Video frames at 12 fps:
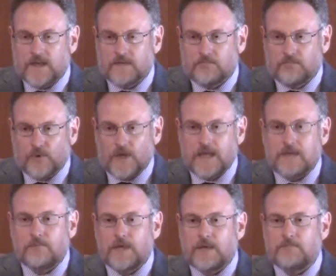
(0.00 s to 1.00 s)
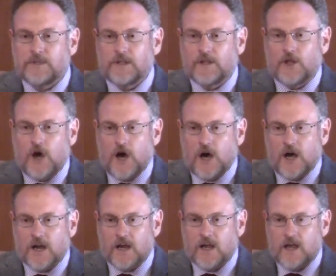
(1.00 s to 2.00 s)
we can bring people
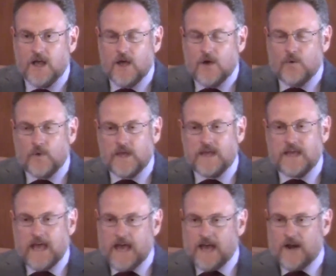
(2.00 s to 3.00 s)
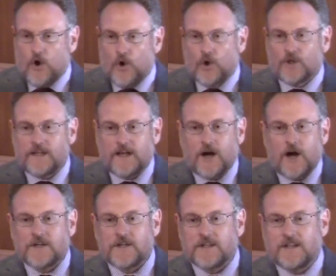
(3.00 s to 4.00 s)
along we can, holding
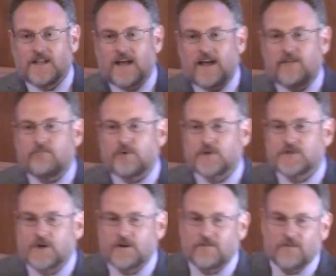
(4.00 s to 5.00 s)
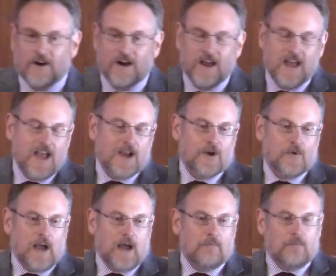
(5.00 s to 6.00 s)
on to the life preserver,
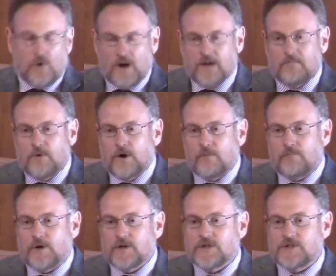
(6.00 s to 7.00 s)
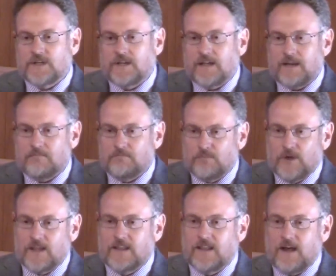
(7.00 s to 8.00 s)
grab one more person and
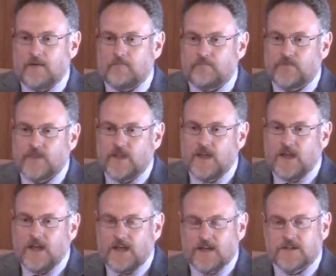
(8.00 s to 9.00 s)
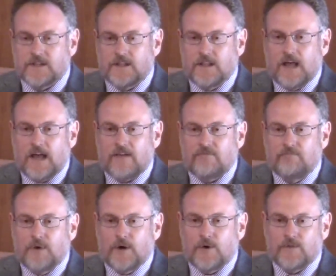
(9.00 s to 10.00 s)
bring them into the
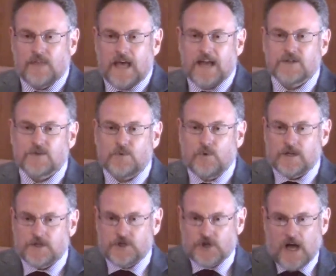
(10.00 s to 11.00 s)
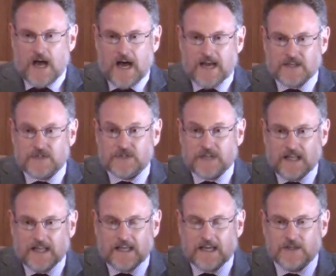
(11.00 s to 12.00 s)
lifeboat. That is what John is
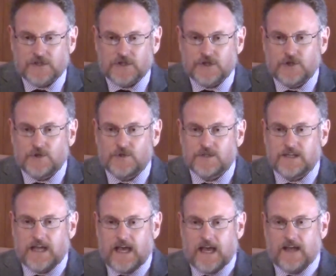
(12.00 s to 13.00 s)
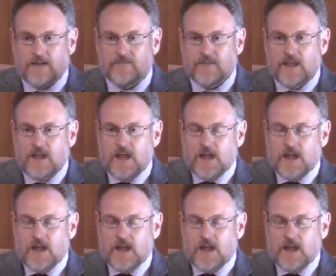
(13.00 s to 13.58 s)
telling us to do today.